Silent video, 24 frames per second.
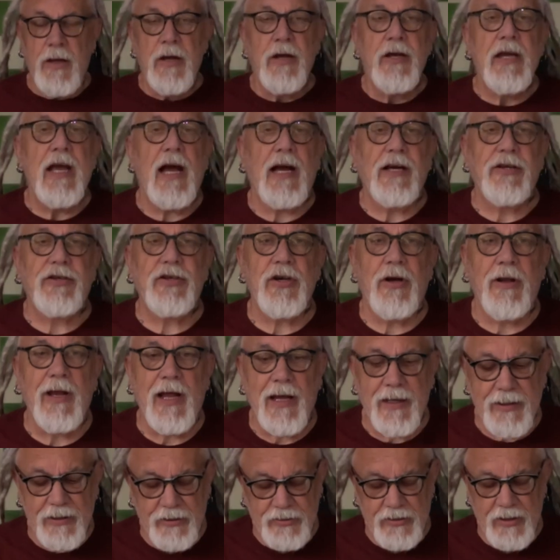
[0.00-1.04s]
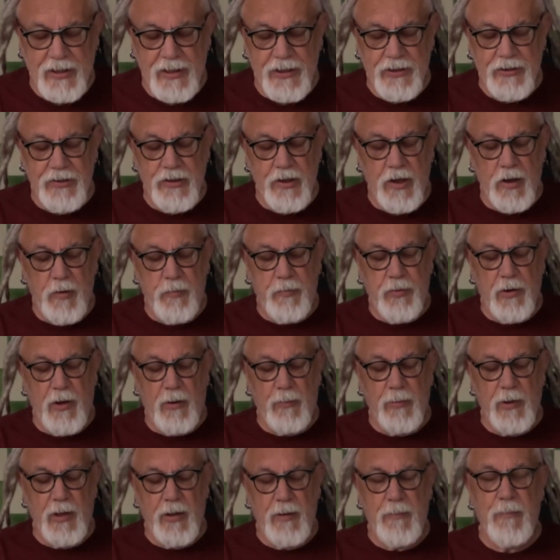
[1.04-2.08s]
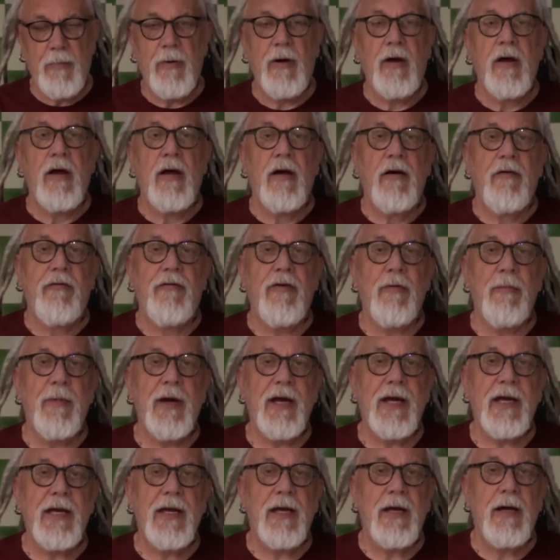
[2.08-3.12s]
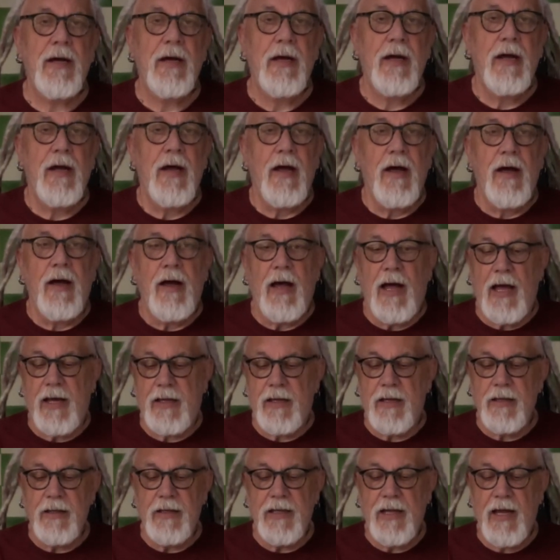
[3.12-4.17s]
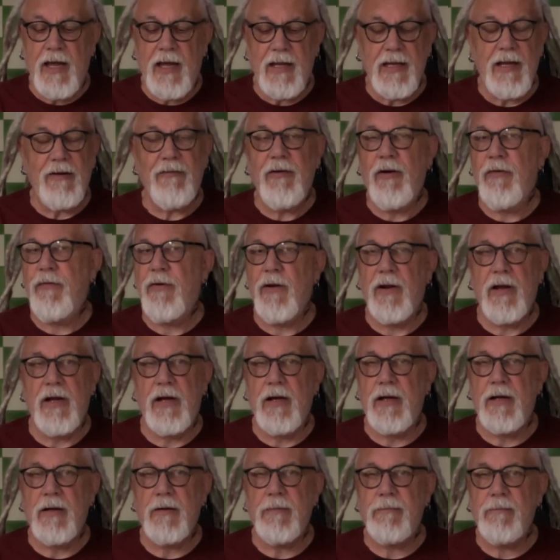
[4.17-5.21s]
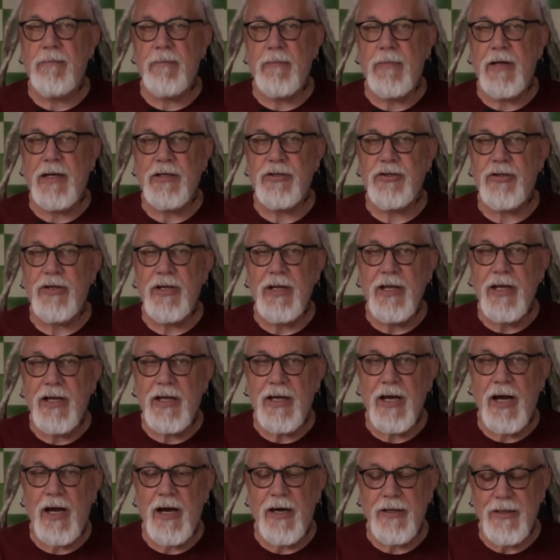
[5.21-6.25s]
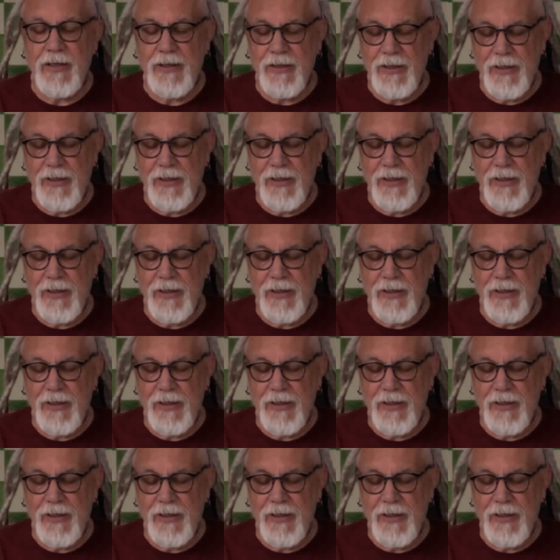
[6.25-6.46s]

Yeah, so like I say, it's not a problem for me. I never fill a SD card in